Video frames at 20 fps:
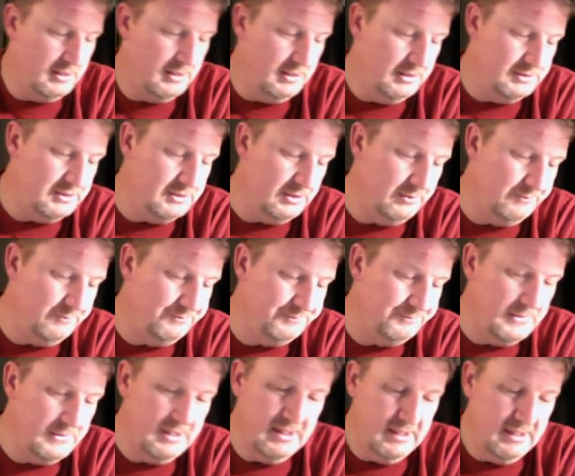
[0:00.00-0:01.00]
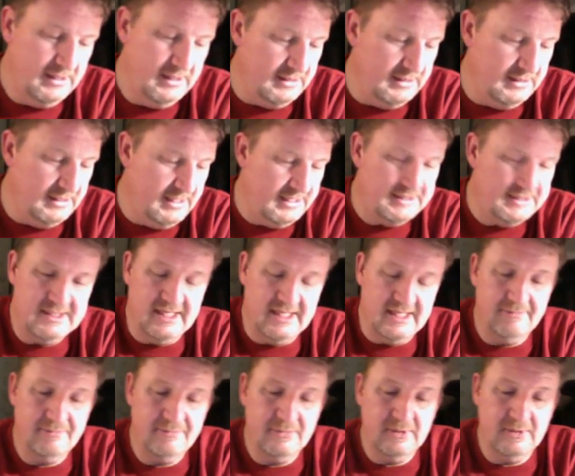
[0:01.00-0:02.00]
so the next
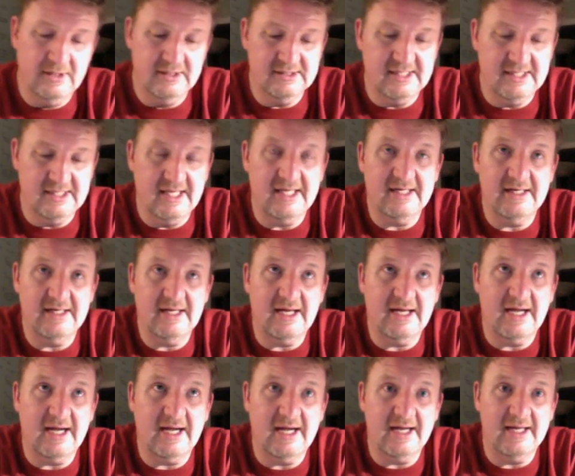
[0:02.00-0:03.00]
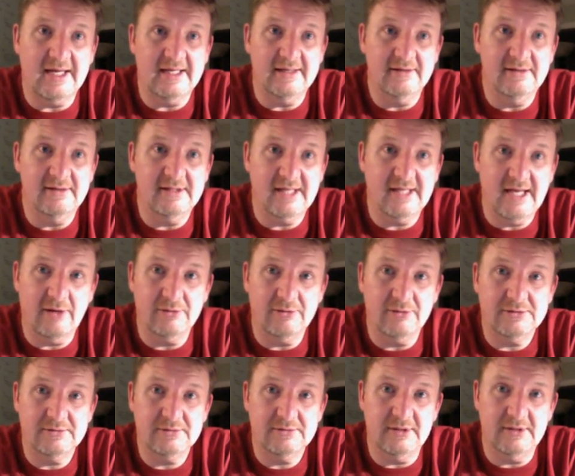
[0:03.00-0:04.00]
step is that I
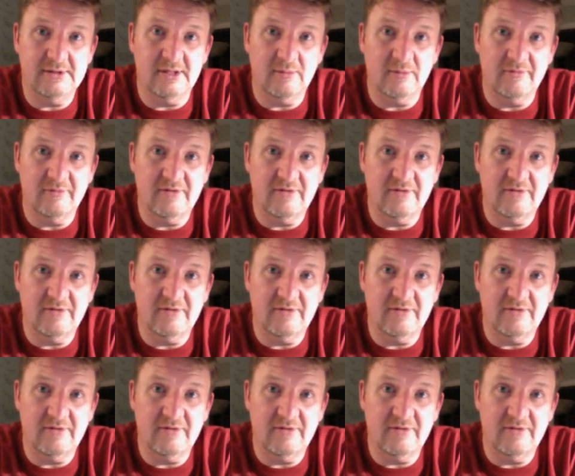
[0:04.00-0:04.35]
count the number of